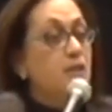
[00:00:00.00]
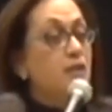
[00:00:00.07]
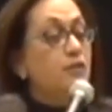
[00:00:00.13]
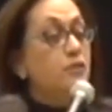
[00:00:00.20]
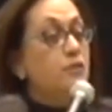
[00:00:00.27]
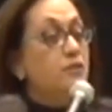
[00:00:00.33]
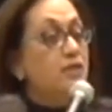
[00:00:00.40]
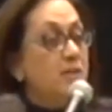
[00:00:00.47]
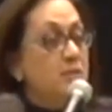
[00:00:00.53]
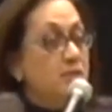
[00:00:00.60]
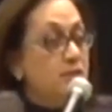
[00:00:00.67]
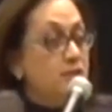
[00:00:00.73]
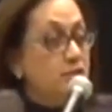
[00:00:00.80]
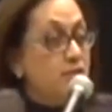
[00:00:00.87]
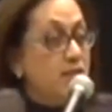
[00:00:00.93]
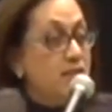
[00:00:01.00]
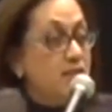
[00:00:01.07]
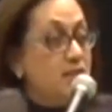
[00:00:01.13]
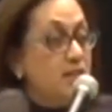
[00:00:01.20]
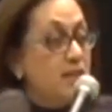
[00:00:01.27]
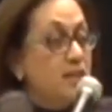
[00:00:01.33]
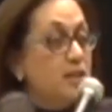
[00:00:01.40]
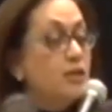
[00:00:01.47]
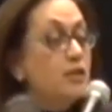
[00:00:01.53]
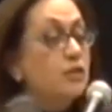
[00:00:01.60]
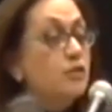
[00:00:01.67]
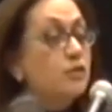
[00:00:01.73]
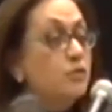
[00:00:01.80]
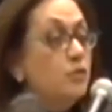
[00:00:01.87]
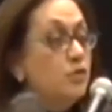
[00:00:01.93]
through
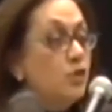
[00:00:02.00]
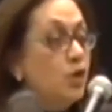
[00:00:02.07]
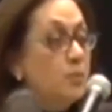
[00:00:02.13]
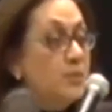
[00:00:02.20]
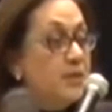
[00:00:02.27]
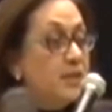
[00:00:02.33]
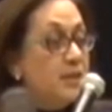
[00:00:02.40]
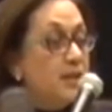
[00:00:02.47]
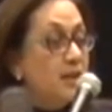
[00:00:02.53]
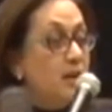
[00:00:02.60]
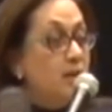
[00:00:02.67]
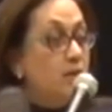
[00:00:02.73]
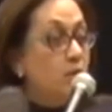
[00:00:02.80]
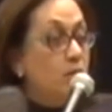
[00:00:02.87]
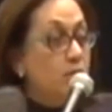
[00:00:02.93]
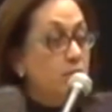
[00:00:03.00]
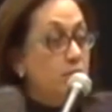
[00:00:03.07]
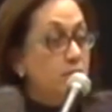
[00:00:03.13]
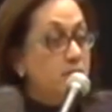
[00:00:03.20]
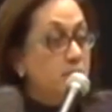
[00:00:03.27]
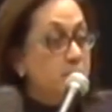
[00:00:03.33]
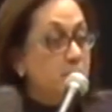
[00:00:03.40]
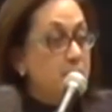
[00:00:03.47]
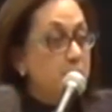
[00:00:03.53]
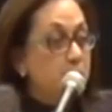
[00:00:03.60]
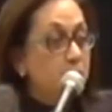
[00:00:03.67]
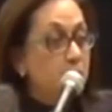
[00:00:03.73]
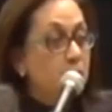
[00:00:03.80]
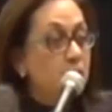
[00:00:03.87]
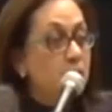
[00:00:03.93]
demonstrating, through lobbying our
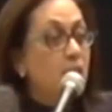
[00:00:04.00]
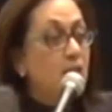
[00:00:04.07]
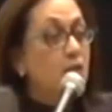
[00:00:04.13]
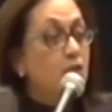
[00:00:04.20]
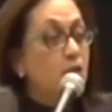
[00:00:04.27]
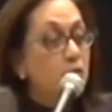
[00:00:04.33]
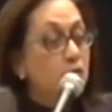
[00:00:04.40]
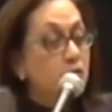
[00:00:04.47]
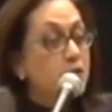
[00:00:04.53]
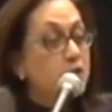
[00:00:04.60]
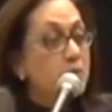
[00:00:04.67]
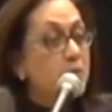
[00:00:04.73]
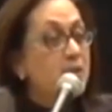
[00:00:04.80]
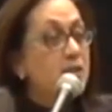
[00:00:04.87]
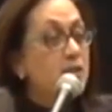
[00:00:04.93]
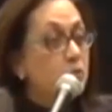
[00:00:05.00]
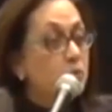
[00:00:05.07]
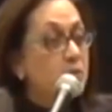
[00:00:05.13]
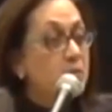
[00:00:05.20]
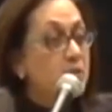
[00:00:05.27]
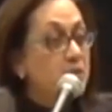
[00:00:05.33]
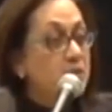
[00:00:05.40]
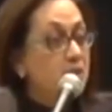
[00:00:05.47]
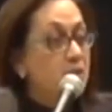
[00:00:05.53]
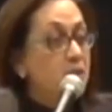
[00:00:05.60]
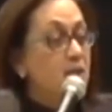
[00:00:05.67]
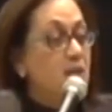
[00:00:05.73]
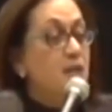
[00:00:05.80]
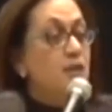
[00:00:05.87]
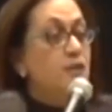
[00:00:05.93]
congresspeople, our congressmen and
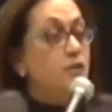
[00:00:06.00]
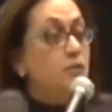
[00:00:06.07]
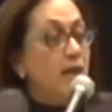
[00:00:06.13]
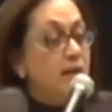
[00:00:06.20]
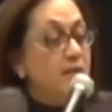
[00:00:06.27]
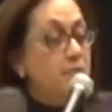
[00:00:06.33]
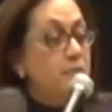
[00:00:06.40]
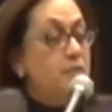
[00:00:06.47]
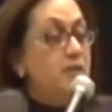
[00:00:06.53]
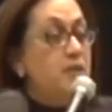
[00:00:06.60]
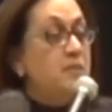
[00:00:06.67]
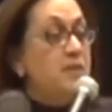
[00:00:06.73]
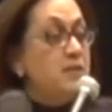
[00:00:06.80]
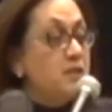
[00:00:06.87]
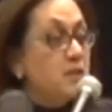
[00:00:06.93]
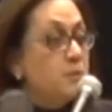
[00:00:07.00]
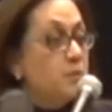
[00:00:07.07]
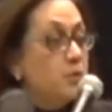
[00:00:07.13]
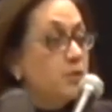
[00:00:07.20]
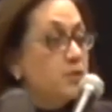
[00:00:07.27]
women, through every means